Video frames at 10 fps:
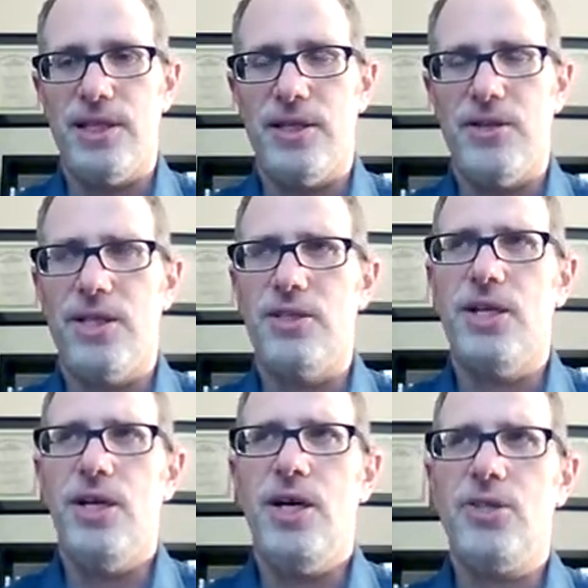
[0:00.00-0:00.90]
There's
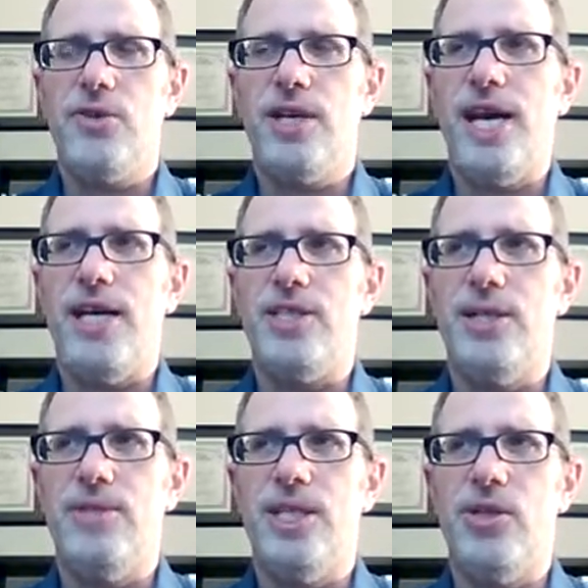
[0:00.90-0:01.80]
also
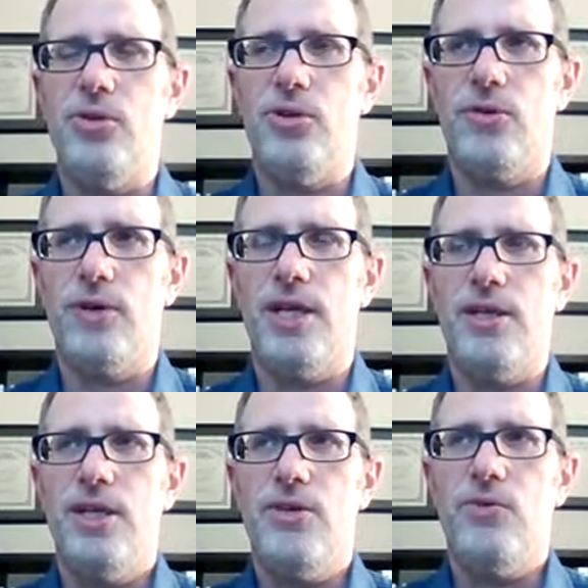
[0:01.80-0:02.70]
calcium
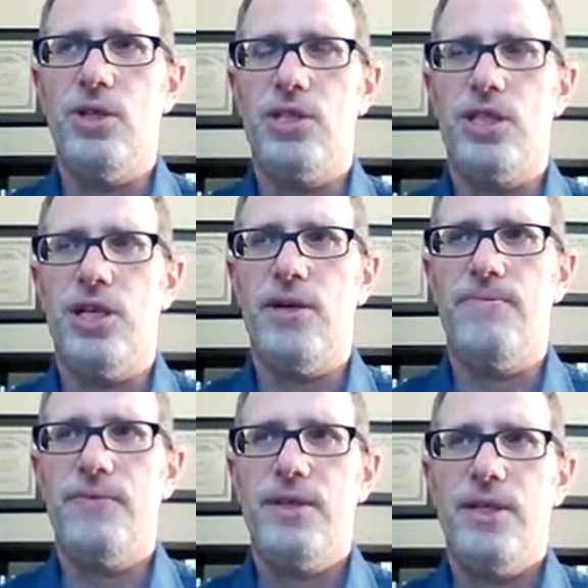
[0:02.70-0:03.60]
deglucarate, which,
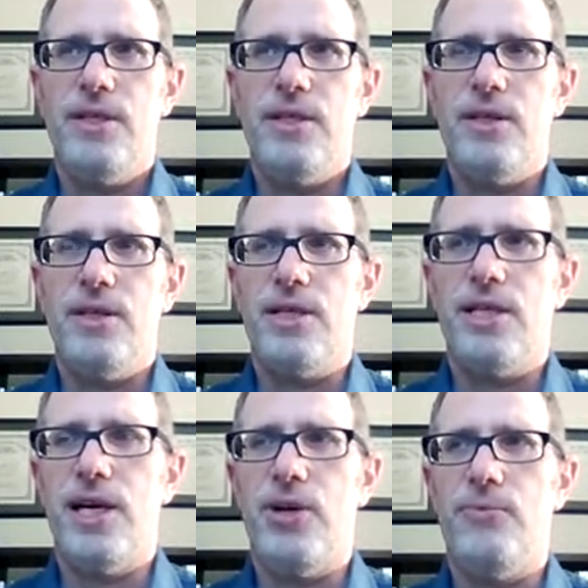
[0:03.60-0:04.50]
can
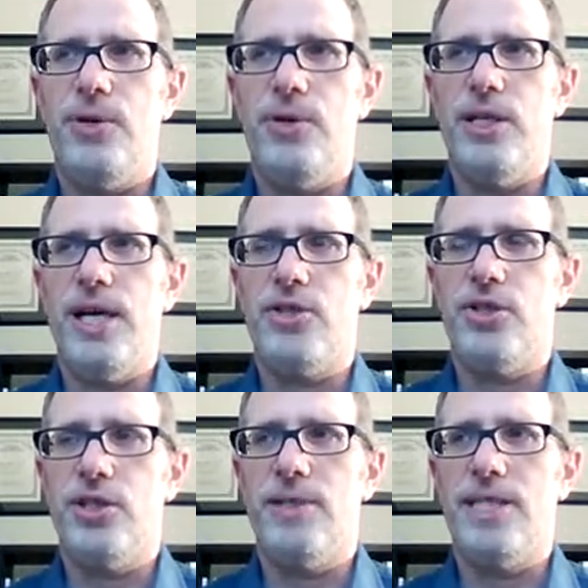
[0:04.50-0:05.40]
help with
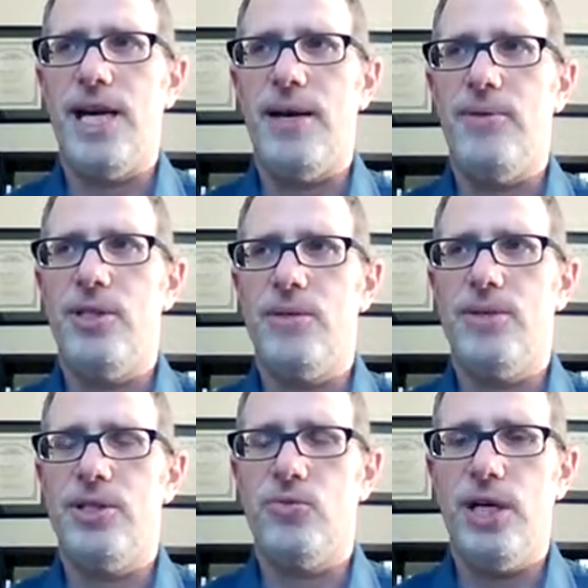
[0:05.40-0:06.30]
estrogen metabolism
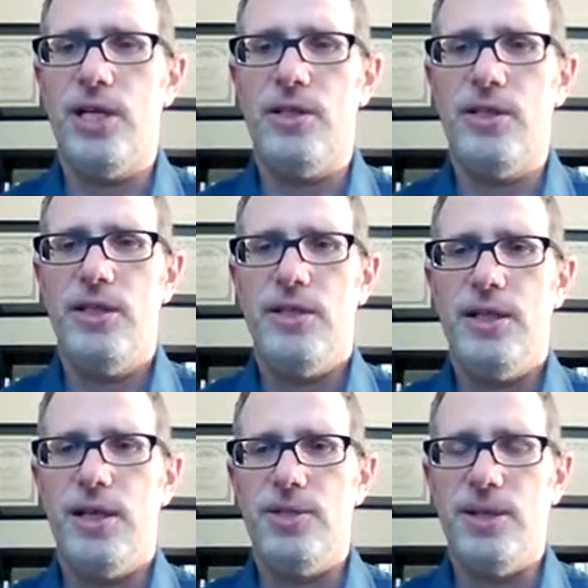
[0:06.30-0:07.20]
as well.
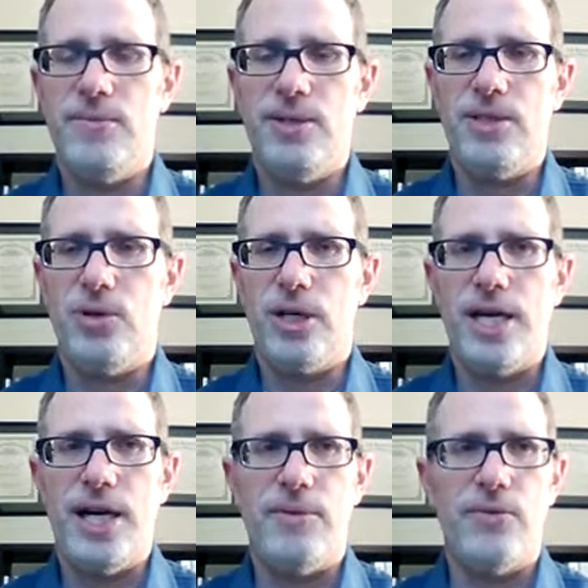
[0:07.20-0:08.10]
DIM is more
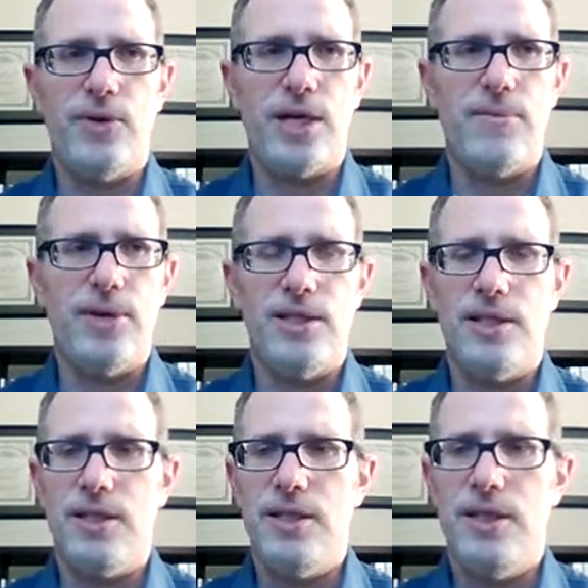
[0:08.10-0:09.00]
commonly
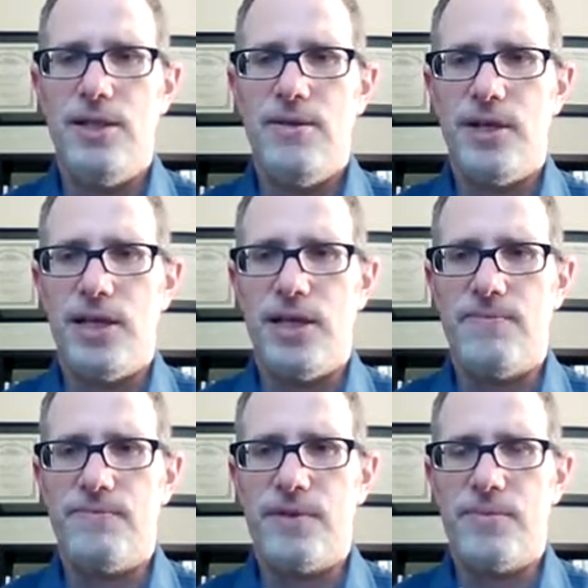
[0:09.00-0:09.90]
recommended.
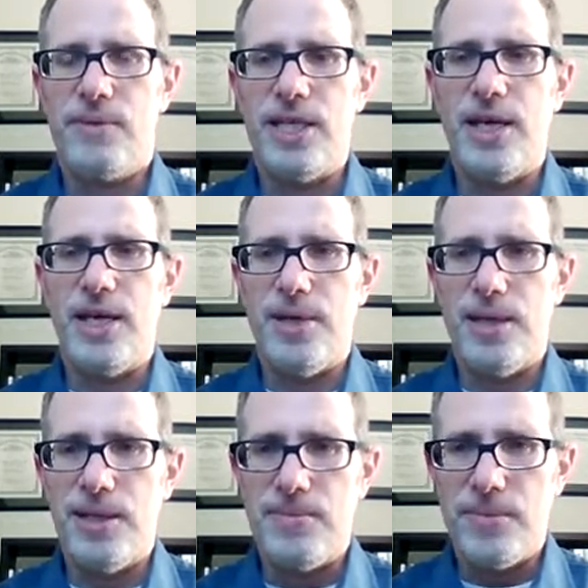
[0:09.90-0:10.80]
But again,
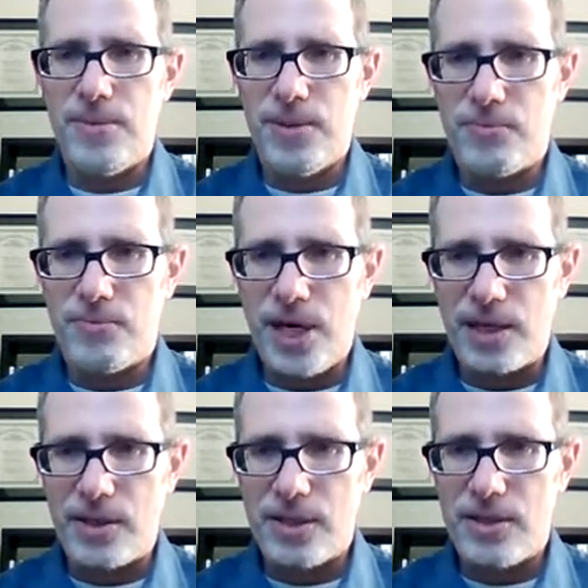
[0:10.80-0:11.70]
maybe
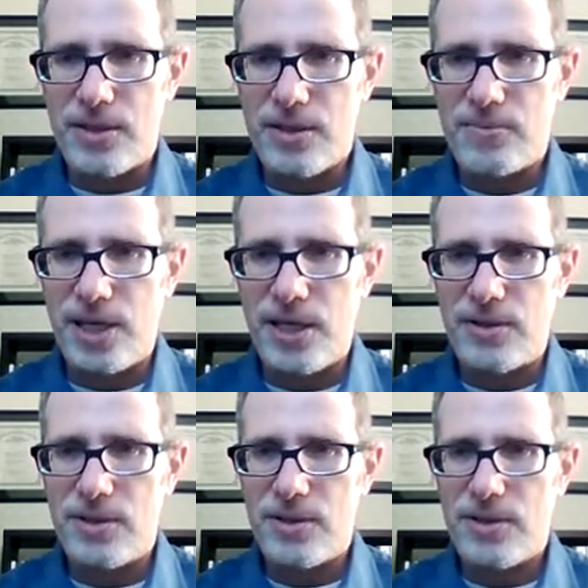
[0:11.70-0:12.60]
broccoli
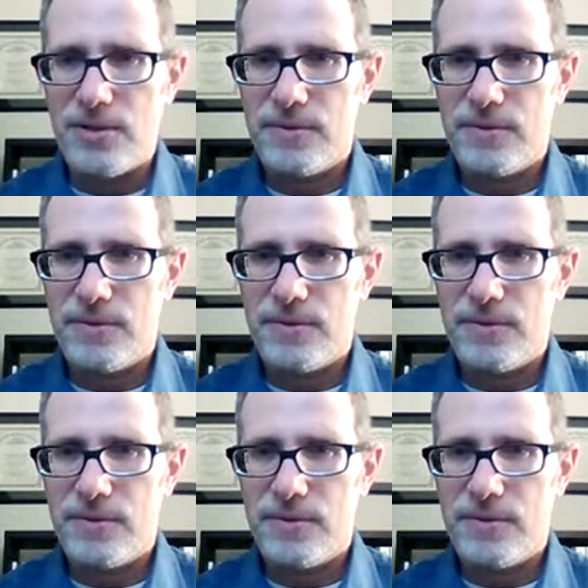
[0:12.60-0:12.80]
sprouts.